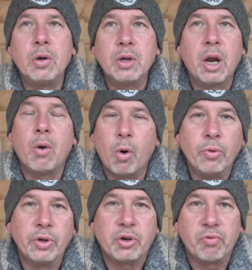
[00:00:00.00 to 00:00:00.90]
you know,
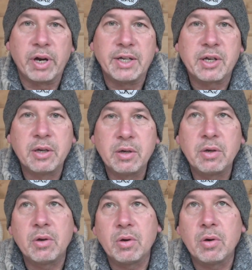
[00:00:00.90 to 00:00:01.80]
on the grid,
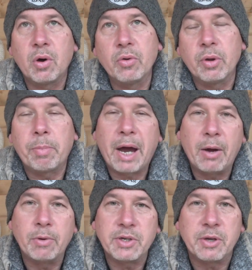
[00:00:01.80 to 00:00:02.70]
on the
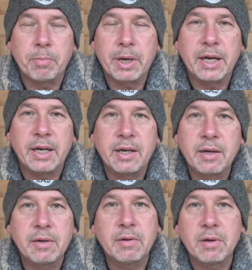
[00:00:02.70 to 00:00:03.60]
powers that be
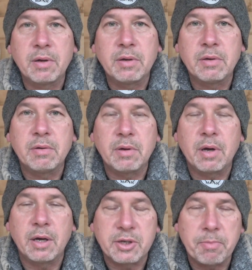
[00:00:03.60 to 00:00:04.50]

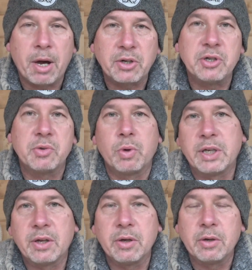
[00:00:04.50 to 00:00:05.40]
as much as we
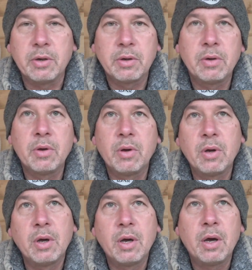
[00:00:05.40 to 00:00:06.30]
do.
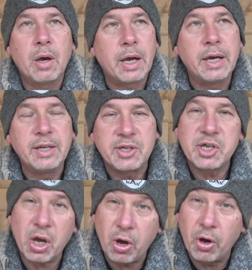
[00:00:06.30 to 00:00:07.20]
In
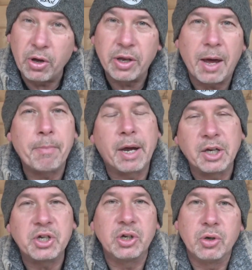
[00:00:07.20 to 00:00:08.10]
turn, that
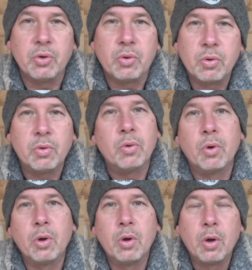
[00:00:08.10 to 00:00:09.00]
makes you
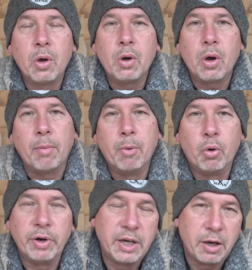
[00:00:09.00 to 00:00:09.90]
a
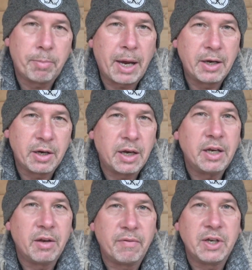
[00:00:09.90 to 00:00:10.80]
more independent
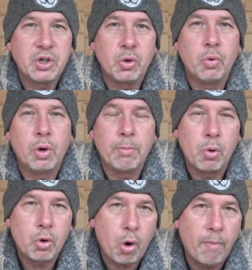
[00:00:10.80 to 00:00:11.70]
individual, a
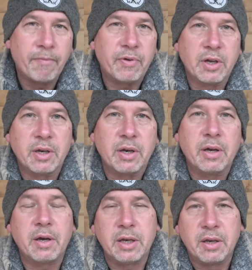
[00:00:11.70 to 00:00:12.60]
more confident
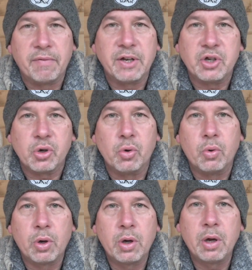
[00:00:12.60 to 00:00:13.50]
individual,
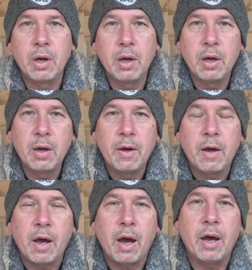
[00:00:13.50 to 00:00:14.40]

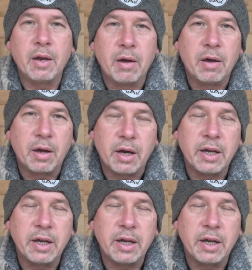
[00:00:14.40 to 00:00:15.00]
and an